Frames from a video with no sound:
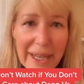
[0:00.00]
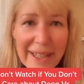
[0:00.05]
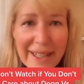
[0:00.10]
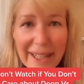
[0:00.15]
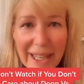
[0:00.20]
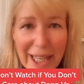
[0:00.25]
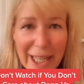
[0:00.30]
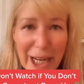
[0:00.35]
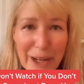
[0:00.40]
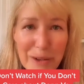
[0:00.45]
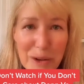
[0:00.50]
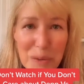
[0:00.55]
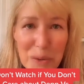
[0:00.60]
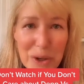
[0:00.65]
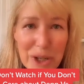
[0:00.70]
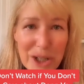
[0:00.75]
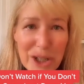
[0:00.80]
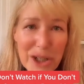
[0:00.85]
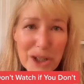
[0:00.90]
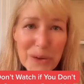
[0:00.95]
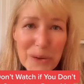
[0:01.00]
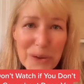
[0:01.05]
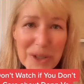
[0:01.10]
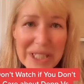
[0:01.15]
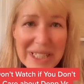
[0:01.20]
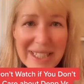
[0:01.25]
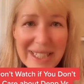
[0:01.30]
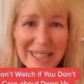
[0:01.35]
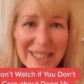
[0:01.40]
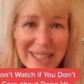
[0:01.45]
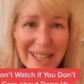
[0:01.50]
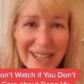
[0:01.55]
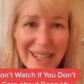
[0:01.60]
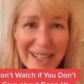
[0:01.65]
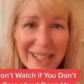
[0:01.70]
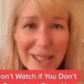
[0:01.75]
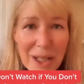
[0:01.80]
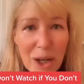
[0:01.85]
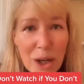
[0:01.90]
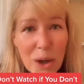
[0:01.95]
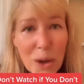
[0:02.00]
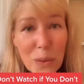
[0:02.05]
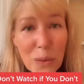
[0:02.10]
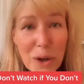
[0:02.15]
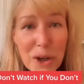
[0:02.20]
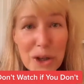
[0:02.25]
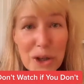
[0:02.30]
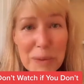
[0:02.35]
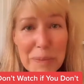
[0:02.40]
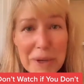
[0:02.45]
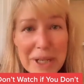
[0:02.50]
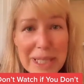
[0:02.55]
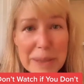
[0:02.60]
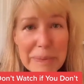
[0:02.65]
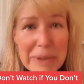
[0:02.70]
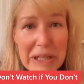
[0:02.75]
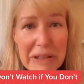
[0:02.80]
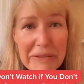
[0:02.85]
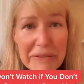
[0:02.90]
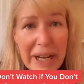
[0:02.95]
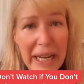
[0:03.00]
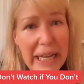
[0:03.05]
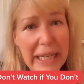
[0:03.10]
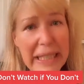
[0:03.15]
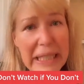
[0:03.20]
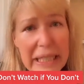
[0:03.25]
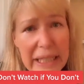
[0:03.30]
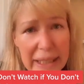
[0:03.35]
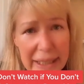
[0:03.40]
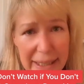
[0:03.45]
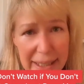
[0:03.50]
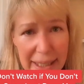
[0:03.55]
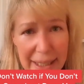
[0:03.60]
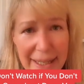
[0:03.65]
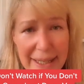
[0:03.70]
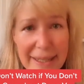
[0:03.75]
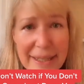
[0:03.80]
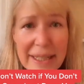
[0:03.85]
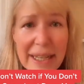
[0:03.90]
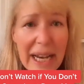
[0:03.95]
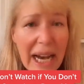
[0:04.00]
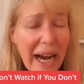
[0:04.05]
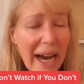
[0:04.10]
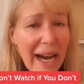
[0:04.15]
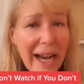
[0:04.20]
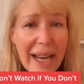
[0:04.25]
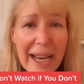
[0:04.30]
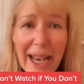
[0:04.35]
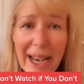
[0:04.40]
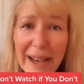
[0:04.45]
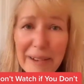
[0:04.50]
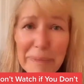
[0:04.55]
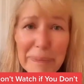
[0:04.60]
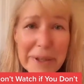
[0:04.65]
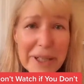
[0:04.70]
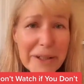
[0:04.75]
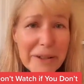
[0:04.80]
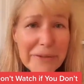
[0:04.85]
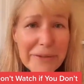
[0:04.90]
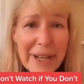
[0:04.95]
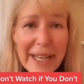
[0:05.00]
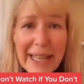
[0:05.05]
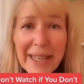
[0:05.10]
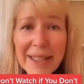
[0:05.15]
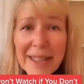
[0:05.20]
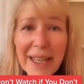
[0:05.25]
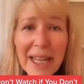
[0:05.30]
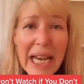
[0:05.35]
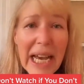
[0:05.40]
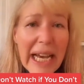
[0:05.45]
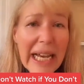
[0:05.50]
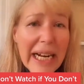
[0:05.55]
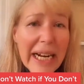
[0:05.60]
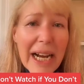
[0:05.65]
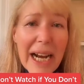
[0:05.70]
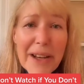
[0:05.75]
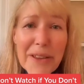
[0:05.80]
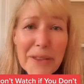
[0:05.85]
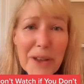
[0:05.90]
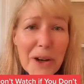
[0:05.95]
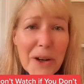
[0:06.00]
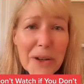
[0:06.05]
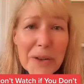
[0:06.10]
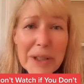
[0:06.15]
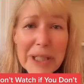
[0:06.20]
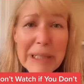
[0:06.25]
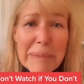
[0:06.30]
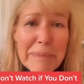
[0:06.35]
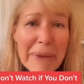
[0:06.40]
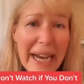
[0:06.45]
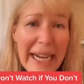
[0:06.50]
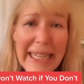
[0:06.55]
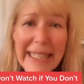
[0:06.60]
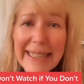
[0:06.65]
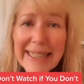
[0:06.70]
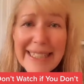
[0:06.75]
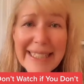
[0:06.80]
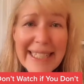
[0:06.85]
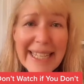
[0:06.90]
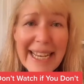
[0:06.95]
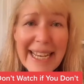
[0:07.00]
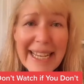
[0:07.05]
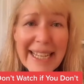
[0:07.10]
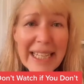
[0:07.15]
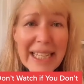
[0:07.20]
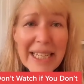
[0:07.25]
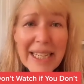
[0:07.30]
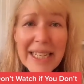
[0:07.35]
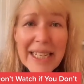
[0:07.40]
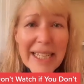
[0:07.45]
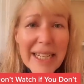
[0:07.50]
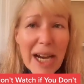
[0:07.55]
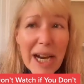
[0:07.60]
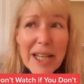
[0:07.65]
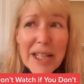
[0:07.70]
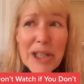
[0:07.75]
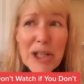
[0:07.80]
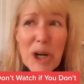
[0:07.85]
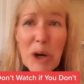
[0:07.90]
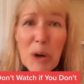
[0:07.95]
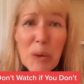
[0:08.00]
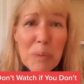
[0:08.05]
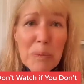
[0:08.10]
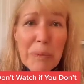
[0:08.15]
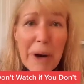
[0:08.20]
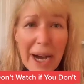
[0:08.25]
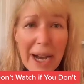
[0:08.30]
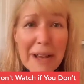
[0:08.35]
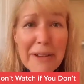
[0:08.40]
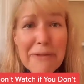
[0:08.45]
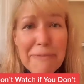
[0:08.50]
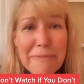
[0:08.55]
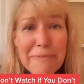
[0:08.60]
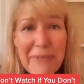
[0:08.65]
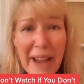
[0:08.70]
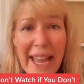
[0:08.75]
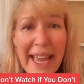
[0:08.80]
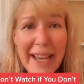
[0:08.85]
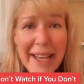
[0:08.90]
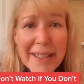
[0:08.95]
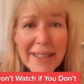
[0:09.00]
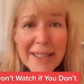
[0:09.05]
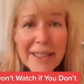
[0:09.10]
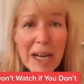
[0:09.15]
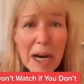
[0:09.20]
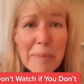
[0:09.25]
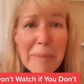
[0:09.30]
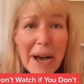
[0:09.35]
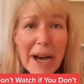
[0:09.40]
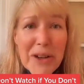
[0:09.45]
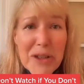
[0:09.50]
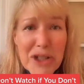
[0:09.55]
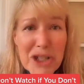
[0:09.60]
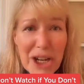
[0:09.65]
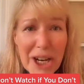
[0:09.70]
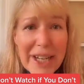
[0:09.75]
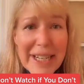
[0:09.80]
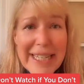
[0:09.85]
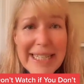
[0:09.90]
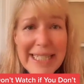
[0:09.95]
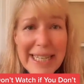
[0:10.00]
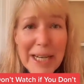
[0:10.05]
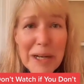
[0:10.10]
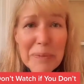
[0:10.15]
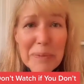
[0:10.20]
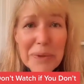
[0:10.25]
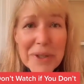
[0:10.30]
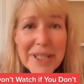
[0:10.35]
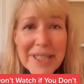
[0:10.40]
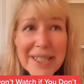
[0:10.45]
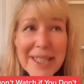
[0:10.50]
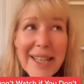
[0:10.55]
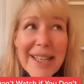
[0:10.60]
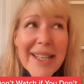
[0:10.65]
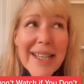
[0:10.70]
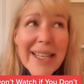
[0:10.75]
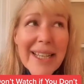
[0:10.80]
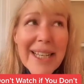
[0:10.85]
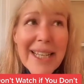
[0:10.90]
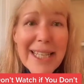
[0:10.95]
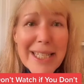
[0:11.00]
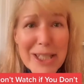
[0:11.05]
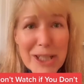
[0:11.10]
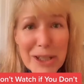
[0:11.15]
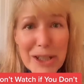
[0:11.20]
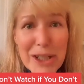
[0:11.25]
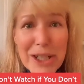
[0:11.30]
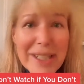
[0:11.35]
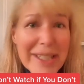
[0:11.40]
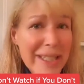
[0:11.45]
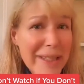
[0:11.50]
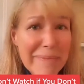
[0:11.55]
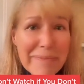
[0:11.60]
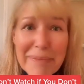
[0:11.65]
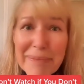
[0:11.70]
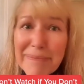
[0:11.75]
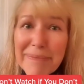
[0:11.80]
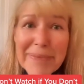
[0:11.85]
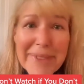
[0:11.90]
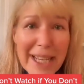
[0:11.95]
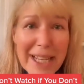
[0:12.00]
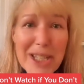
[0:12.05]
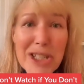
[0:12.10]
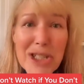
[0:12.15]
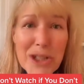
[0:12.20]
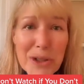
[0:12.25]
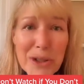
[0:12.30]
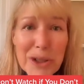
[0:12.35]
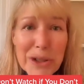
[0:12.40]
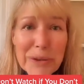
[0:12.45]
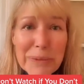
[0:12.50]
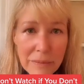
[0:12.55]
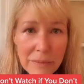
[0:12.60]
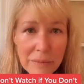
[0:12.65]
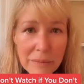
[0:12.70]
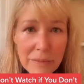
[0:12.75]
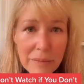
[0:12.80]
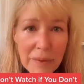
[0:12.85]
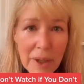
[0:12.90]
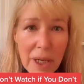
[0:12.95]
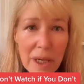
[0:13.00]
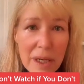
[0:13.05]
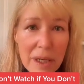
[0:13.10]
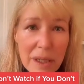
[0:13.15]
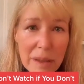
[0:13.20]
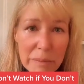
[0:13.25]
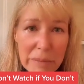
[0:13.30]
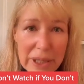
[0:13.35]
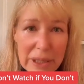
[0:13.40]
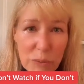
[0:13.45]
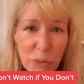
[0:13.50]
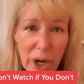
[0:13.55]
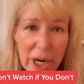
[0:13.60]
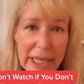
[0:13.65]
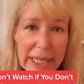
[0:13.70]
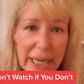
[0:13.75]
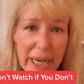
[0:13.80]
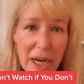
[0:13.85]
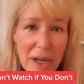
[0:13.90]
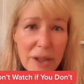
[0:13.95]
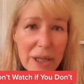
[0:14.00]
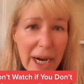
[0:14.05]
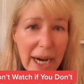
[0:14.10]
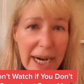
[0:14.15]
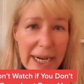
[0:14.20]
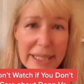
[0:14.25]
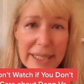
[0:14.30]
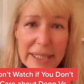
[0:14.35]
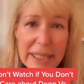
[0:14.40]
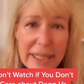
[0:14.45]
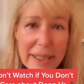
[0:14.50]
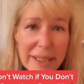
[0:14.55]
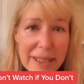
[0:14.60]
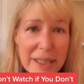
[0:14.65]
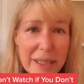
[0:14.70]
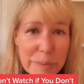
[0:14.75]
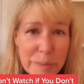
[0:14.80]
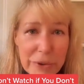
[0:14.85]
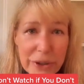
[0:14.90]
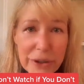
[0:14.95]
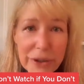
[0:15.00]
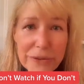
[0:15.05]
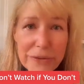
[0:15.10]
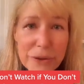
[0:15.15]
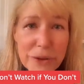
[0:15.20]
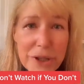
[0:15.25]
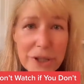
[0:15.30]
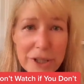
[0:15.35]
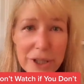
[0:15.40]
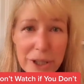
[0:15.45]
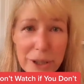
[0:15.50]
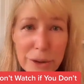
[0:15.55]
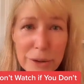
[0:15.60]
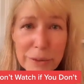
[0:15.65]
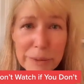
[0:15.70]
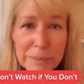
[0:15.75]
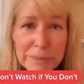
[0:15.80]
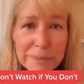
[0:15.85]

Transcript: And everyone who wants to say, well, you must be a fan. Yes, I have been a fan. And I thought back in the day, you know, my fan about Johnny Depp was his looks. That's true. But right now, I see his beautiful soul.